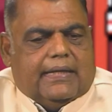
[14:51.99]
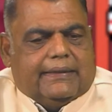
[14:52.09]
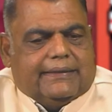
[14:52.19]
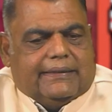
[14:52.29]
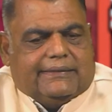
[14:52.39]

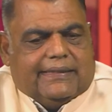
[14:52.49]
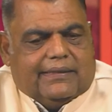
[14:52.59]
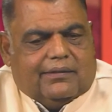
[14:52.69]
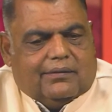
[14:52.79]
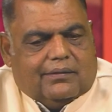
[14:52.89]
as I
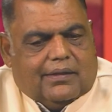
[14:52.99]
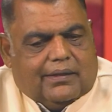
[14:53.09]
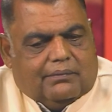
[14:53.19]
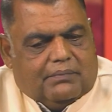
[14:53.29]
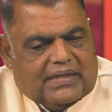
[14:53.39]
said,
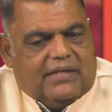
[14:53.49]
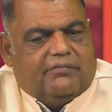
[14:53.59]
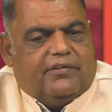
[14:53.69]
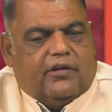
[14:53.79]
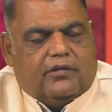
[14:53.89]
and many
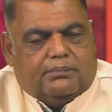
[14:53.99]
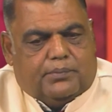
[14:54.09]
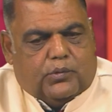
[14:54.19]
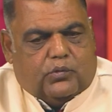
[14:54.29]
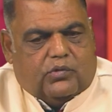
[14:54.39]
of the other
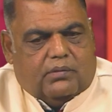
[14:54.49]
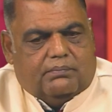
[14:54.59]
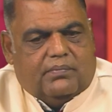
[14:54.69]
programs,